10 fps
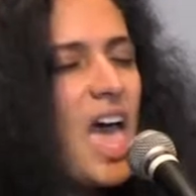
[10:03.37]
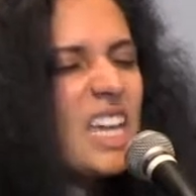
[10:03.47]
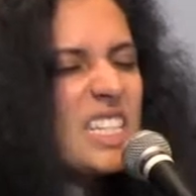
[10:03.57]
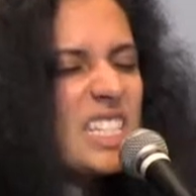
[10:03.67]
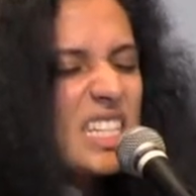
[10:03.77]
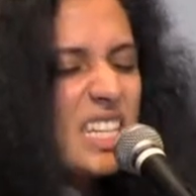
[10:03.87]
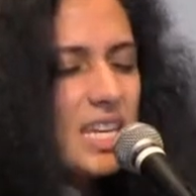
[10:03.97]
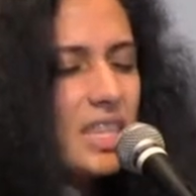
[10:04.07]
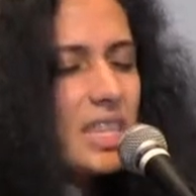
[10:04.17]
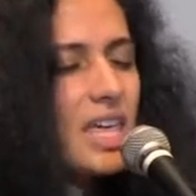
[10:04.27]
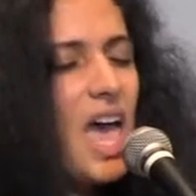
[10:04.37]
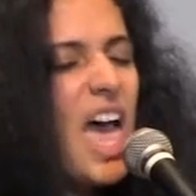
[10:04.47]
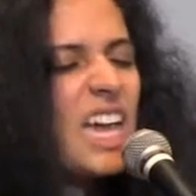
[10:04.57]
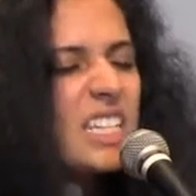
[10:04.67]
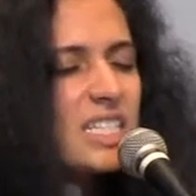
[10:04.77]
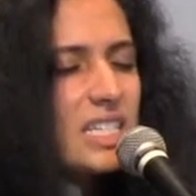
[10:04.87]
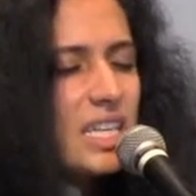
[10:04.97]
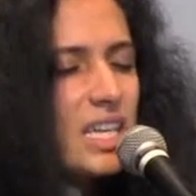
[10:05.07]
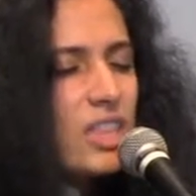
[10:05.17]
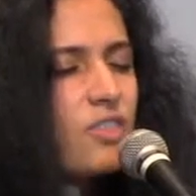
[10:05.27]
and teeth and
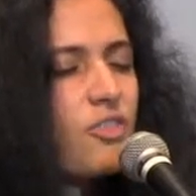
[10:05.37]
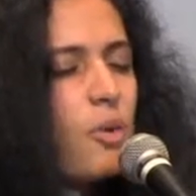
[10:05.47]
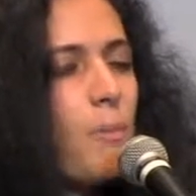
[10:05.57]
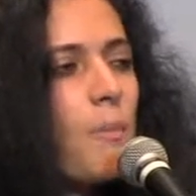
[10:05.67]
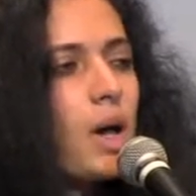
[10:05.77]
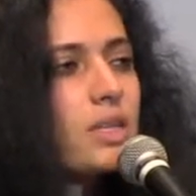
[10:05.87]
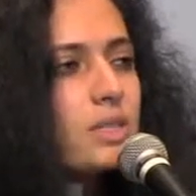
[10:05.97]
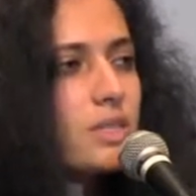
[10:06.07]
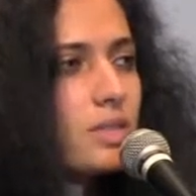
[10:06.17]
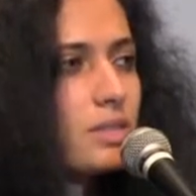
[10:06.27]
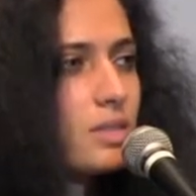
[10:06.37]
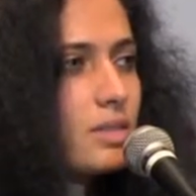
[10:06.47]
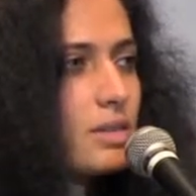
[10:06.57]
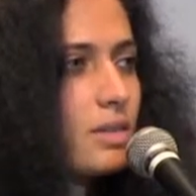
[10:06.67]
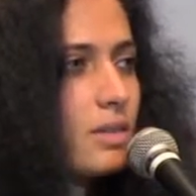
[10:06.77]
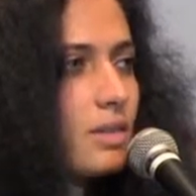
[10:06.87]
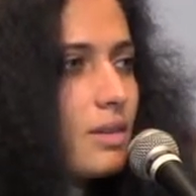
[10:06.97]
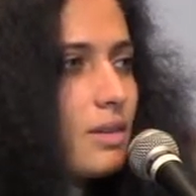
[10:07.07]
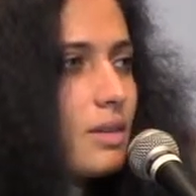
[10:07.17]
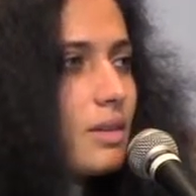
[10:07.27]
teeth for months.
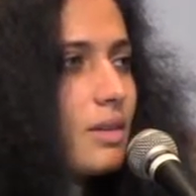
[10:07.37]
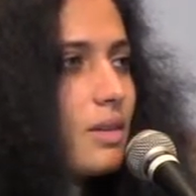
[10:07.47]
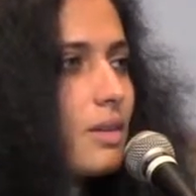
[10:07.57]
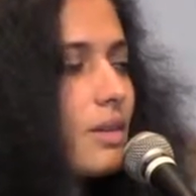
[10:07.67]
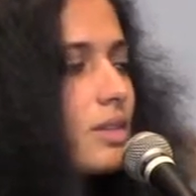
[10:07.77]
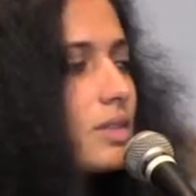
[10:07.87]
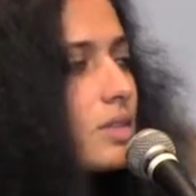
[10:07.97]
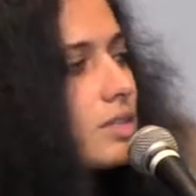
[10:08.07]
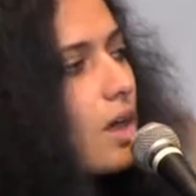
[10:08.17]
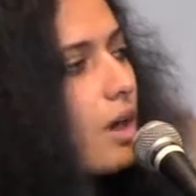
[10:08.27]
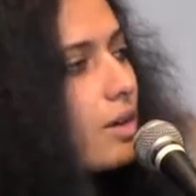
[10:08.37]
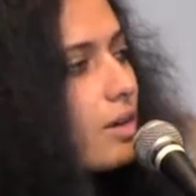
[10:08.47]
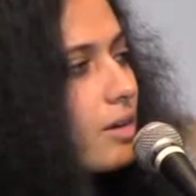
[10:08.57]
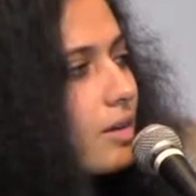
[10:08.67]
This is daughter.